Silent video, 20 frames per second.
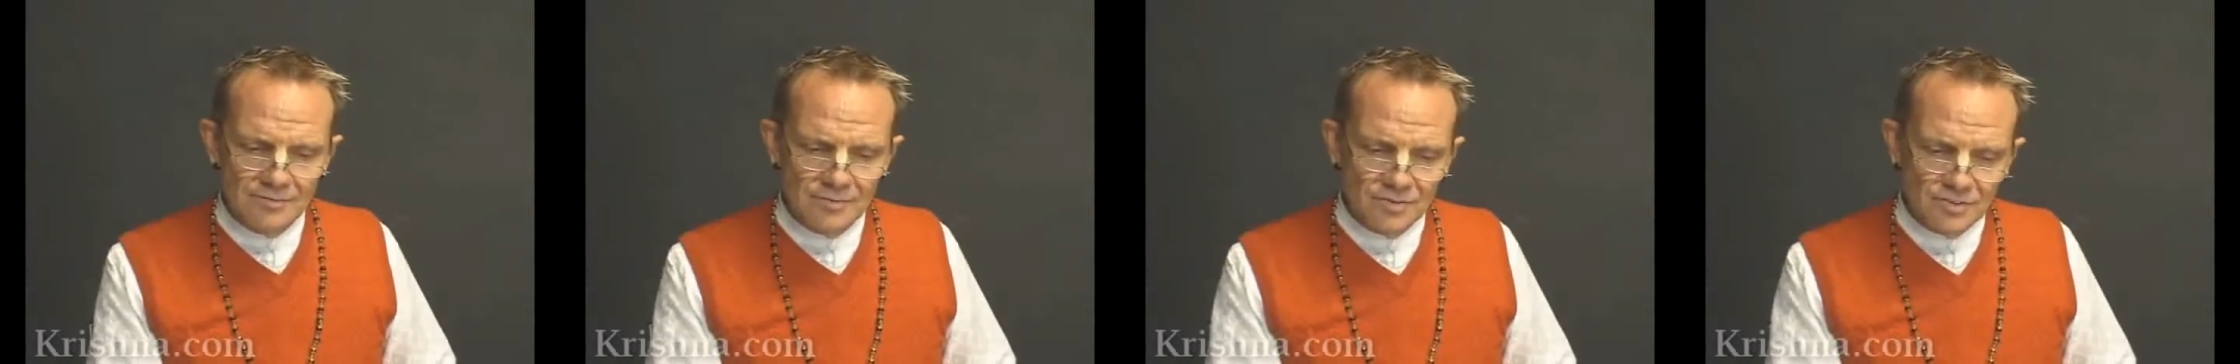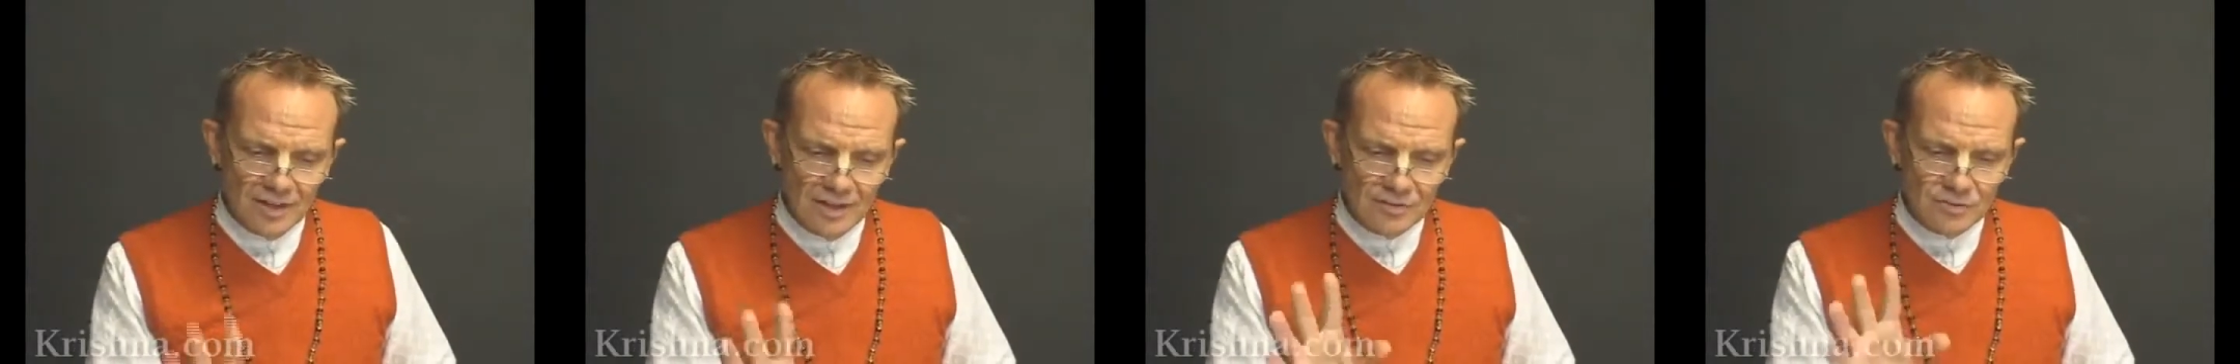
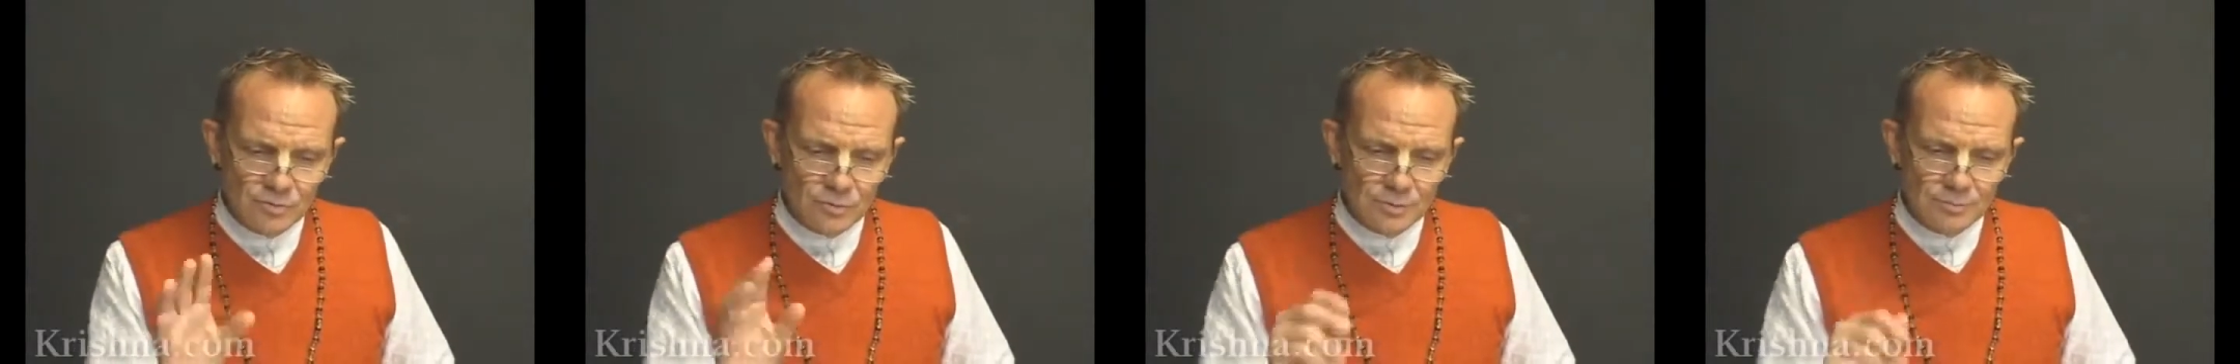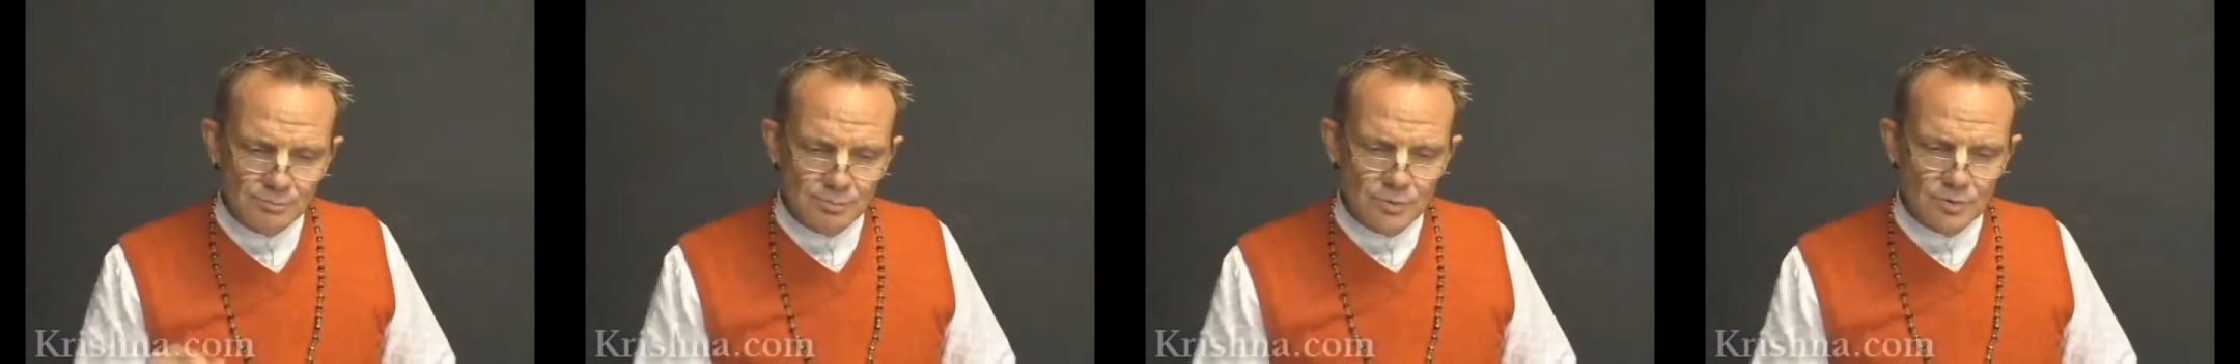
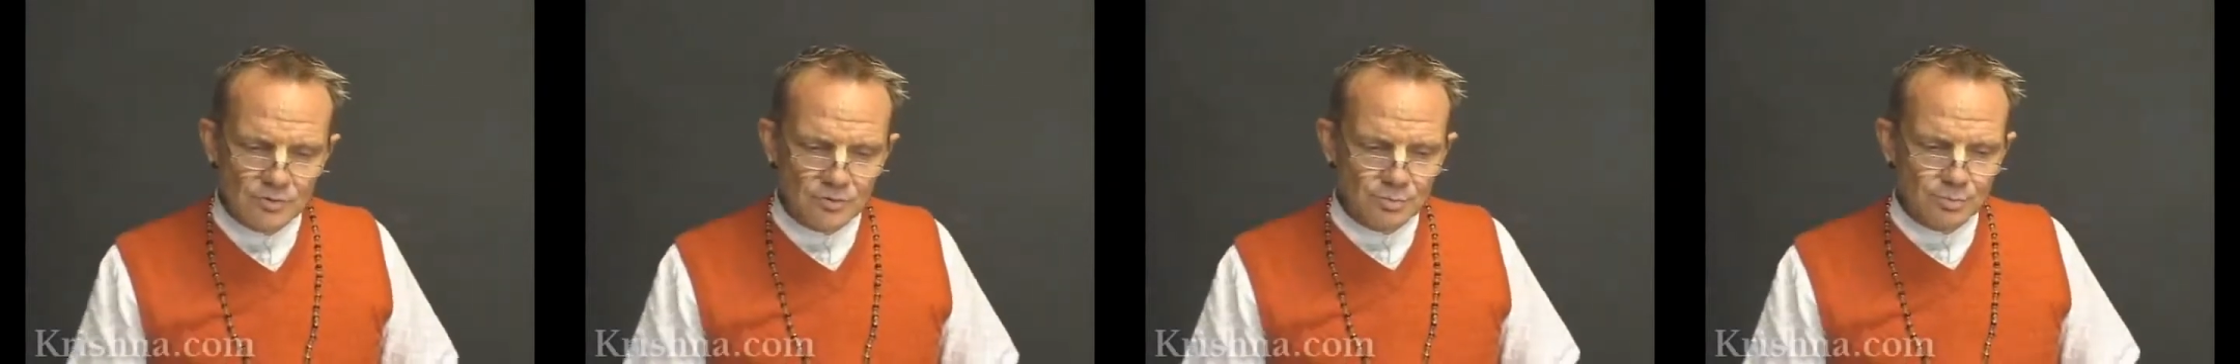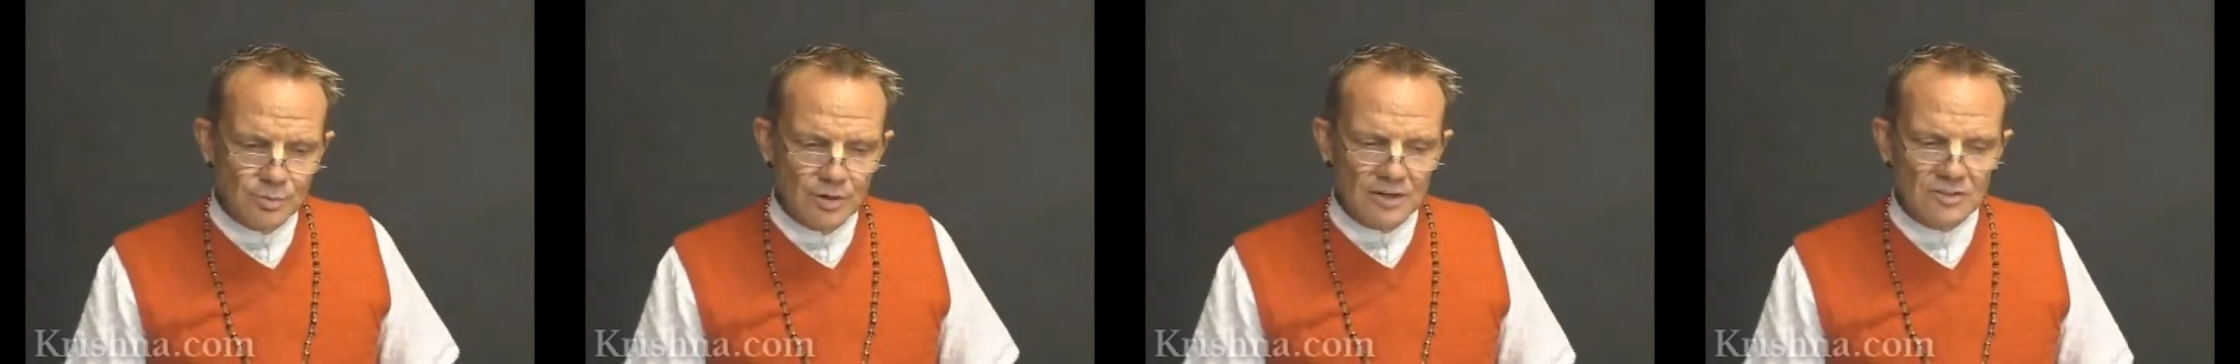Sanskrit
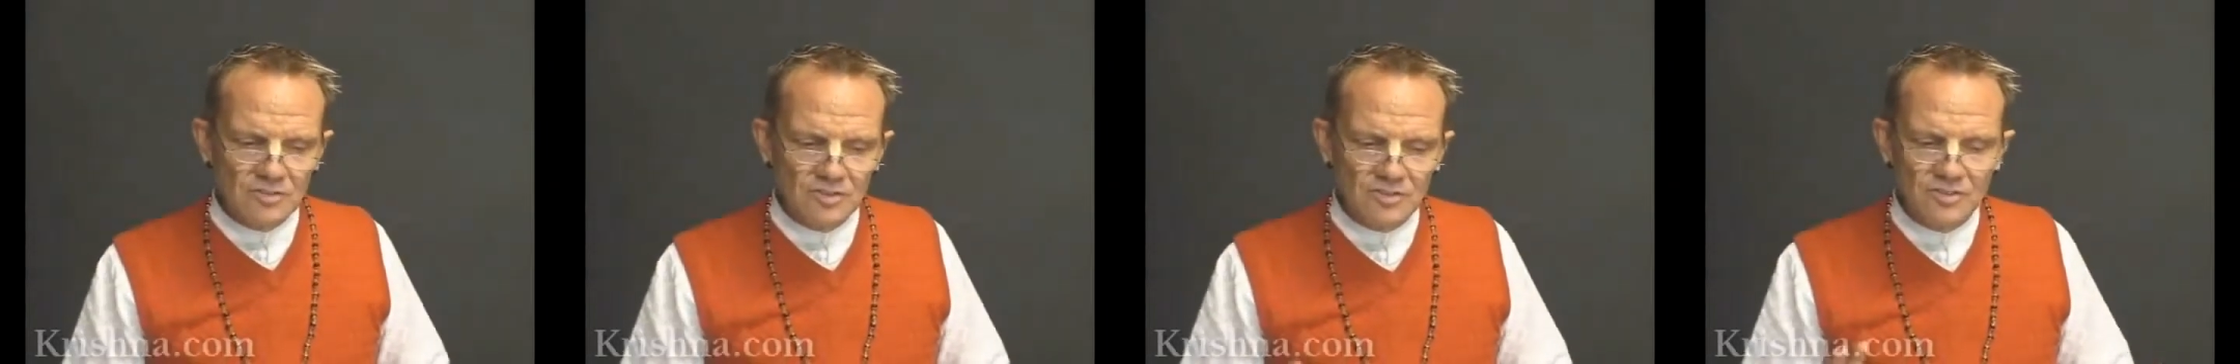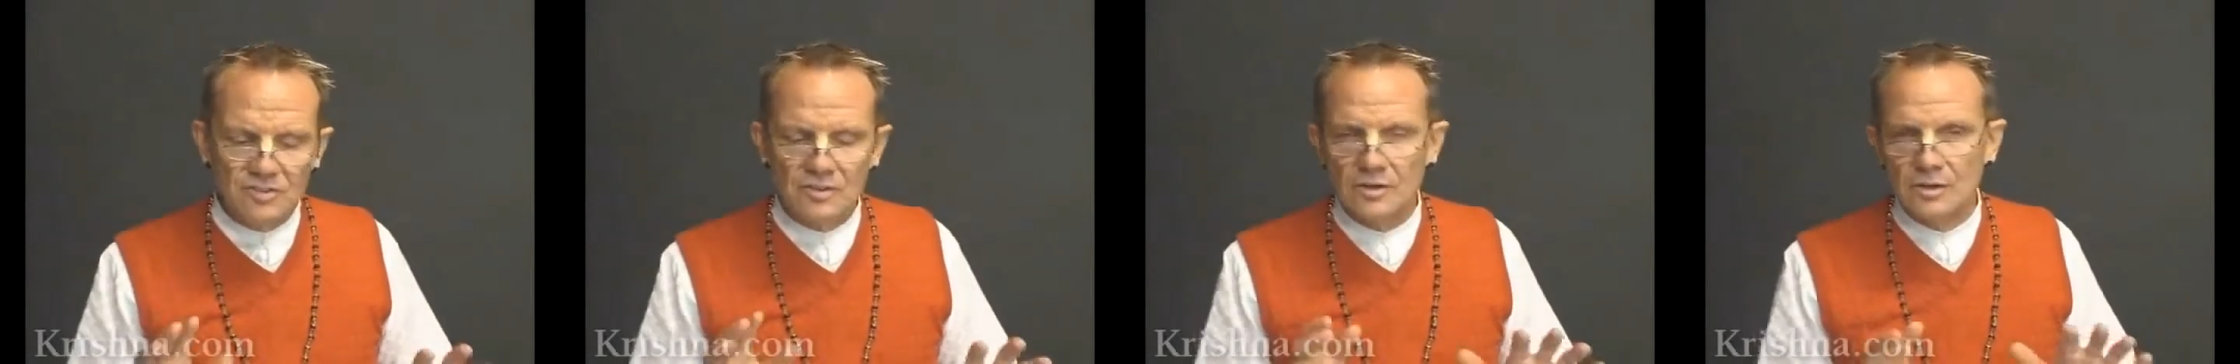books,
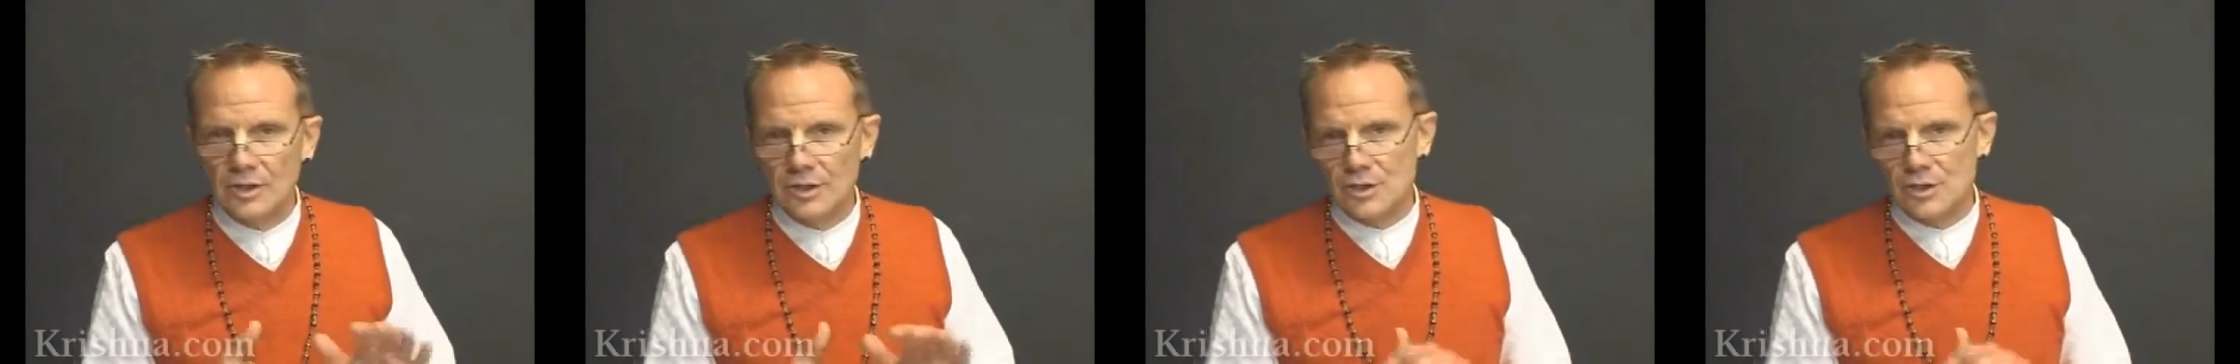priceless